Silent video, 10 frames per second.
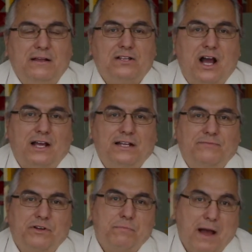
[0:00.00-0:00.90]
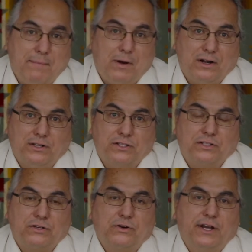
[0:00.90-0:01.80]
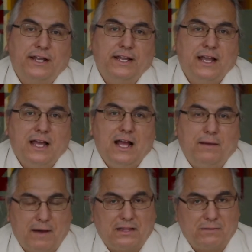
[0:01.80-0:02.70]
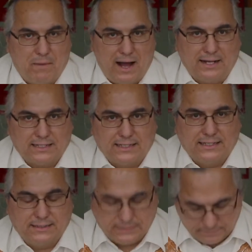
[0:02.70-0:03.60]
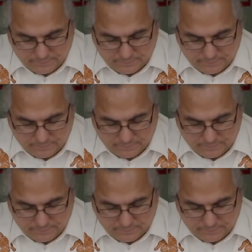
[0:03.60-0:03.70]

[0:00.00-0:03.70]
talking with my part of the story about the moccasins.